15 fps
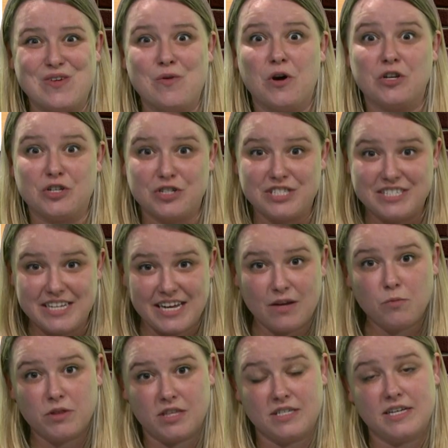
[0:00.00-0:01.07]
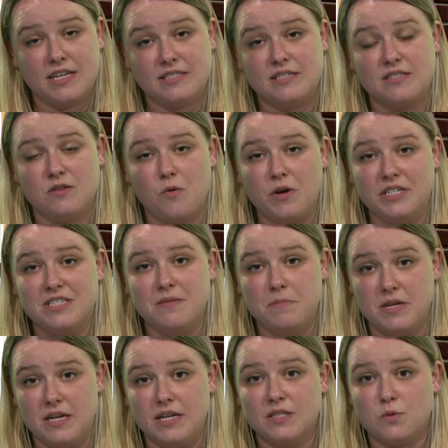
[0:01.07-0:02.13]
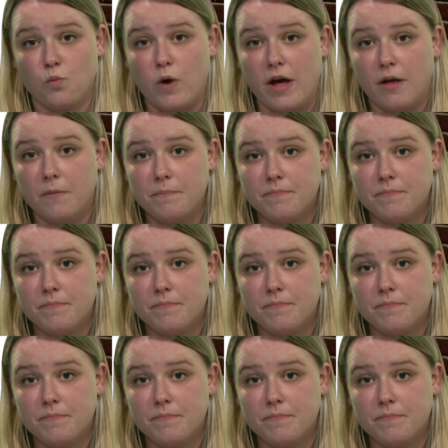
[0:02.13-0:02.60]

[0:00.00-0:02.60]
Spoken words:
understand what the test is going to be as well.